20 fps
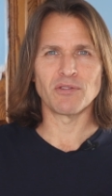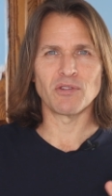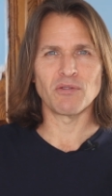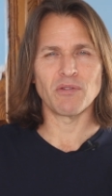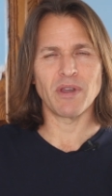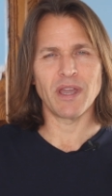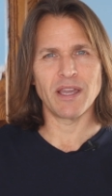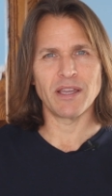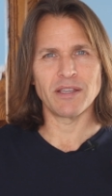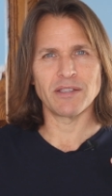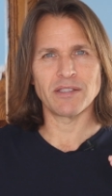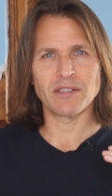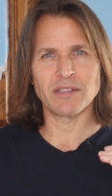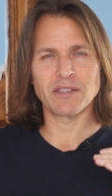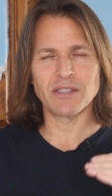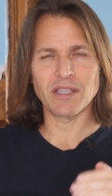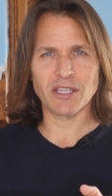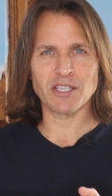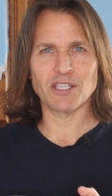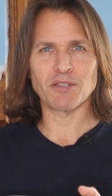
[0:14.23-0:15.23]
do a
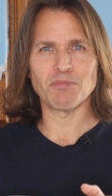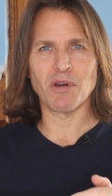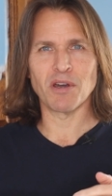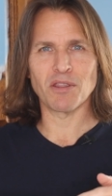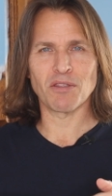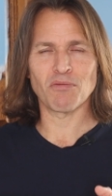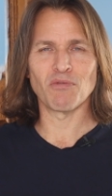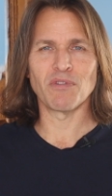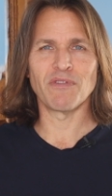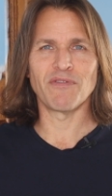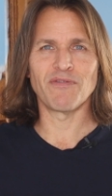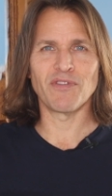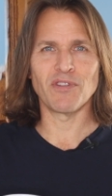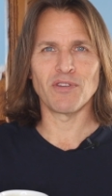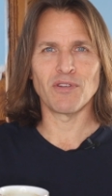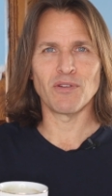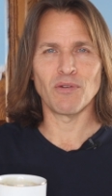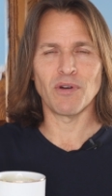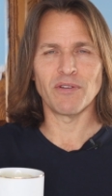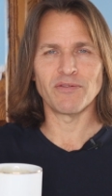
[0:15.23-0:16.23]
6-month
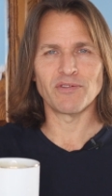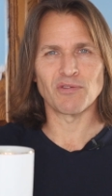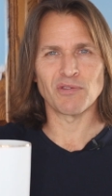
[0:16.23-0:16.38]
review of